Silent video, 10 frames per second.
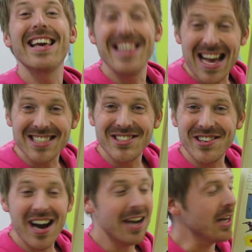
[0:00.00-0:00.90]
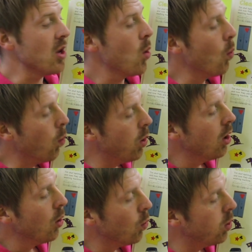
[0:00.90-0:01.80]
Yes, you got it.
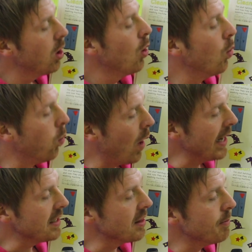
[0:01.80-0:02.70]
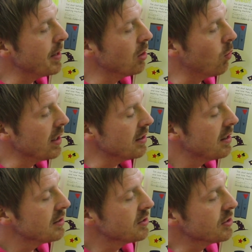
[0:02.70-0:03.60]
W, w, white. The middle one.
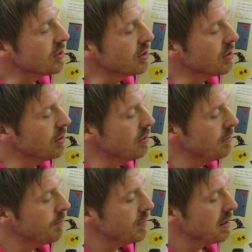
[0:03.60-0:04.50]
Circle.